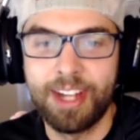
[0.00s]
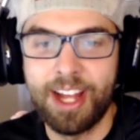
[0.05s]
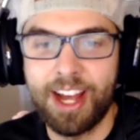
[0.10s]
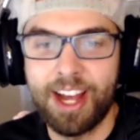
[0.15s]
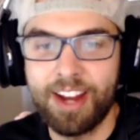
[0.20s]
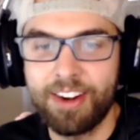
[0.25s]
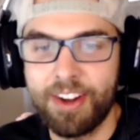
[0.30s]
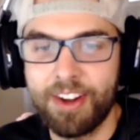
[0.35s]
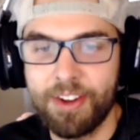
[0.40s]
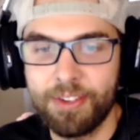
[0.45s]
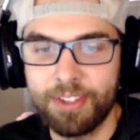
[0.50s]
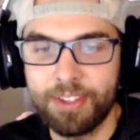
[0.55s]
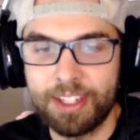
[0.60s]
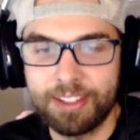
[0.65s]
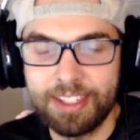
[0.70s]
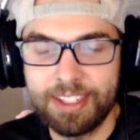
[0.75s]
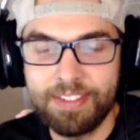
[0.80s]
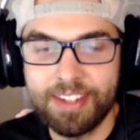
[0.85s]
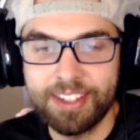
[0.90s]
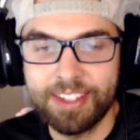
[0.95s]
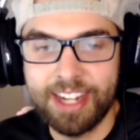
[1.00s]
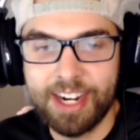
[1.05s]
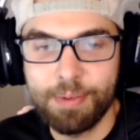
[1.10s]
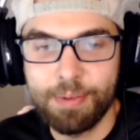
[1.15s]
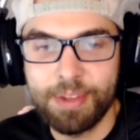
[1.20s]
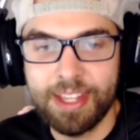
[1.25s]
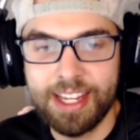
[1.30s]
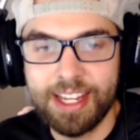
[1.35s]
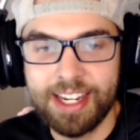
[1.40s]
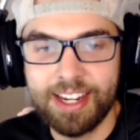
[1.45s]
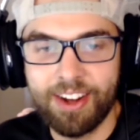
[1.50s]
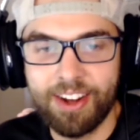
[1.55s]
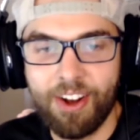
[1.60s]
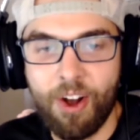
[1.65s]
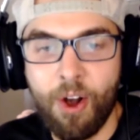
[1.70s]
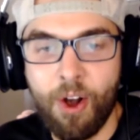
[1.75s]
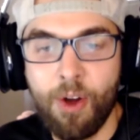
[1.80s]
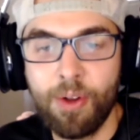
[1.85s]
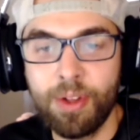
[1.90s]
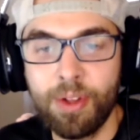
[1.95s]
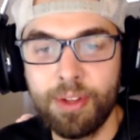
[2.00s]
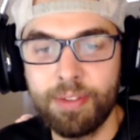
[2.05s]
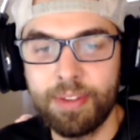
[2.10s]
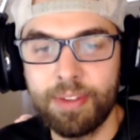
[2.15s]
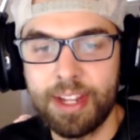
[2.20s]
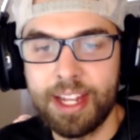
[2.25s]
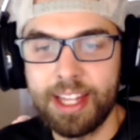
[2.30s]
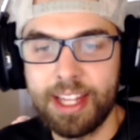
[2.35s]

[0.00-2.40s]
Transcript: I don't know, like leaving Atlanta, but then all of